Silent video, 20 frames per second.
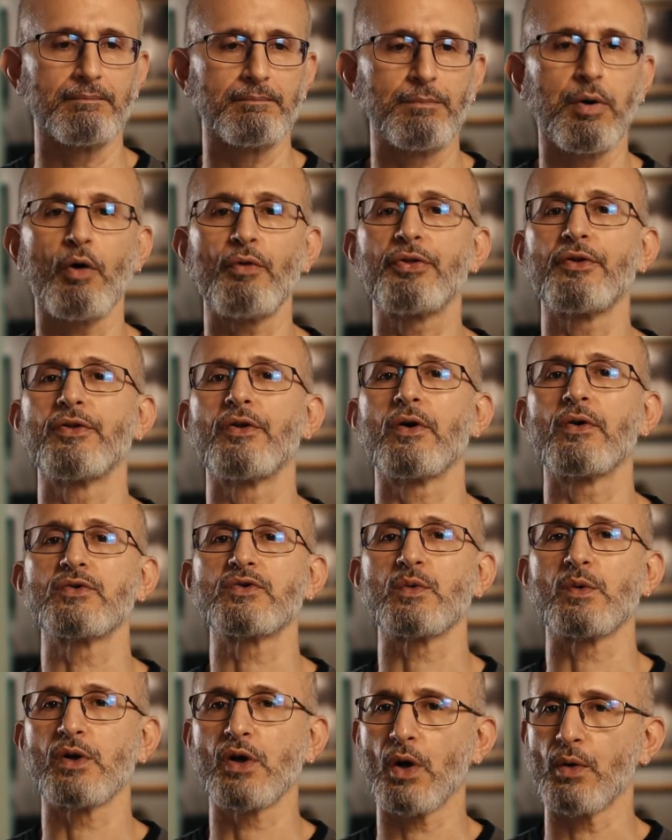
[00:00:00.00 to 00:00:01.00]
both of
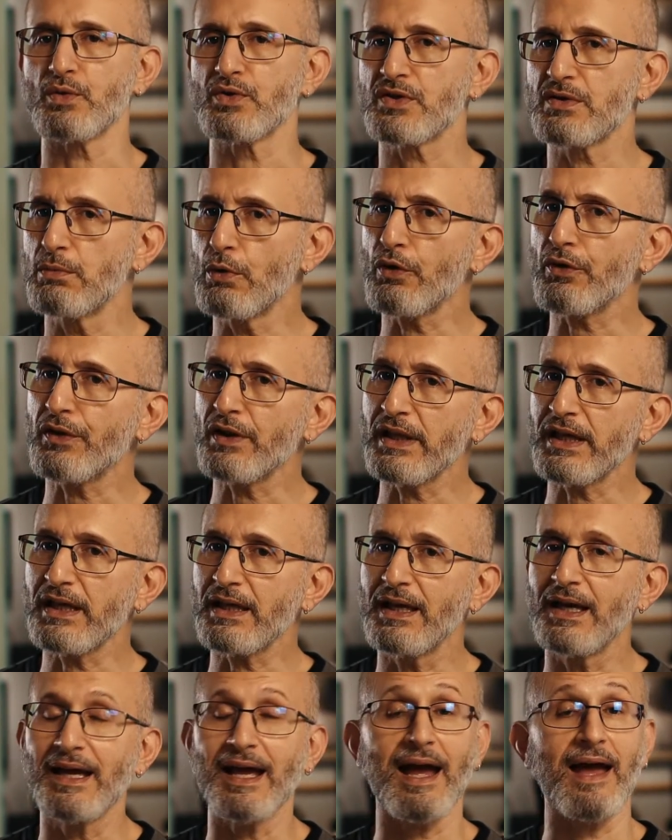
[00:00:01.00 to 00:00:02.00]
those will go
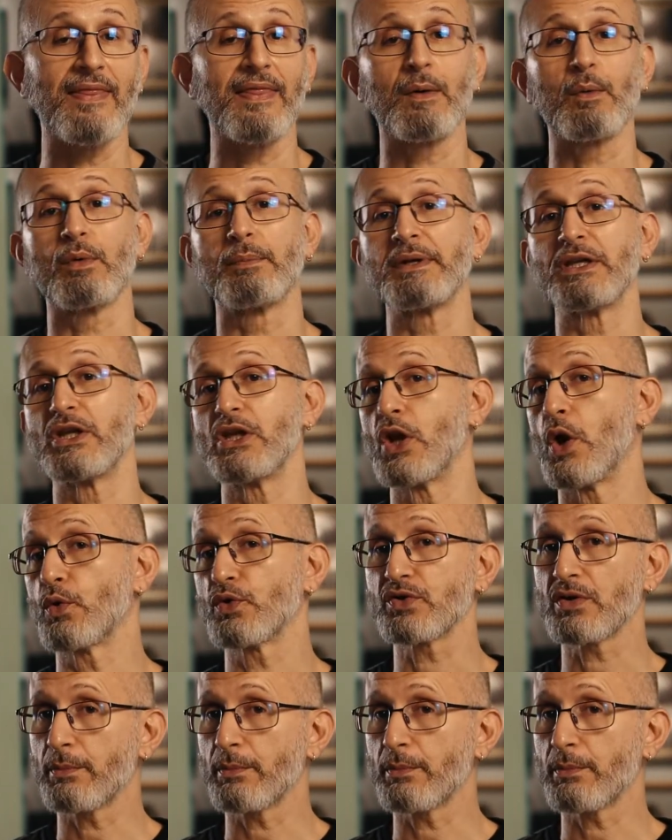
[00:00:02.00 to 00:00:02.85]
smoothly and there will be no